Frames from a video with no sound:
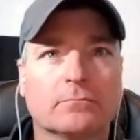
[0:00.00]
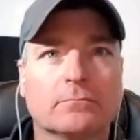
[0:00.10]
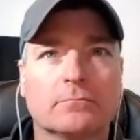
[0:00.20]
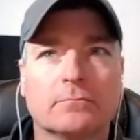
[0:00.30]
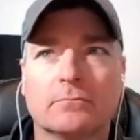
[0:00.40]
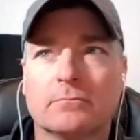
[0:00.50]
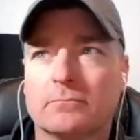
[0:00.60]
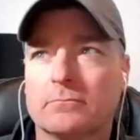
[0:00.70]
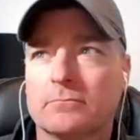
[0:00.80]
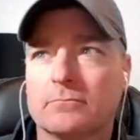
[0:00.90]

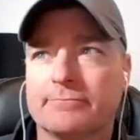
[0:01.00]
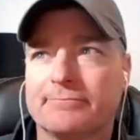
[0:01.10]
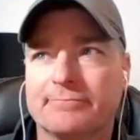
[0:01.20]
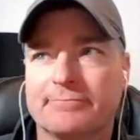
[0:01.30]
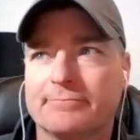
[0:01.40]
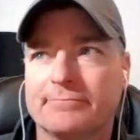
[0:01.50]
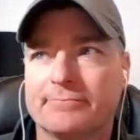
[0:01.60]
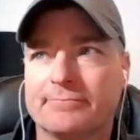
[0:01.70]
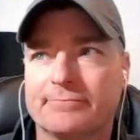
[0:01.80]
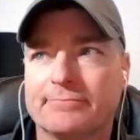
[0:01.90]

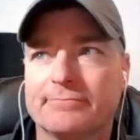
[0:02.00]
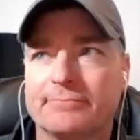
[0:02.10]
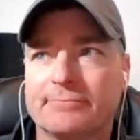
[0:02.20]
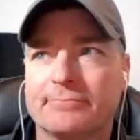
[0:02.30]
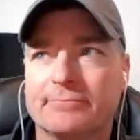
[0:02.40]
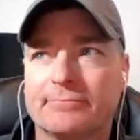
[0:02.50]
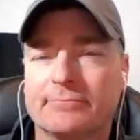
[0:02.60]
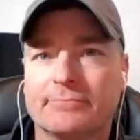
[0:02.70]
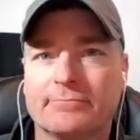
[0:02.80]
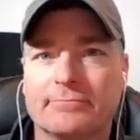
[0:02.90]

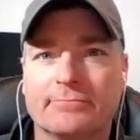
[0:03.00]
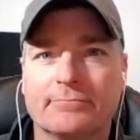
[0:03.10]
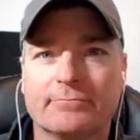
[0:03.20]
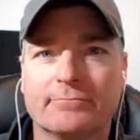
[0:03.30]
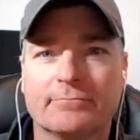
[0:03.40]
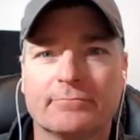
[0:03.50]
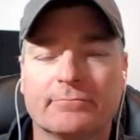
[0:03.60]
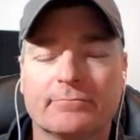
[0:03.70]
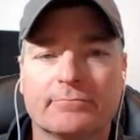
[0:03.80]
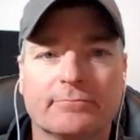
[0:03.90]

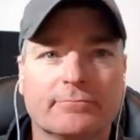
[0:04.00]
(not speaking)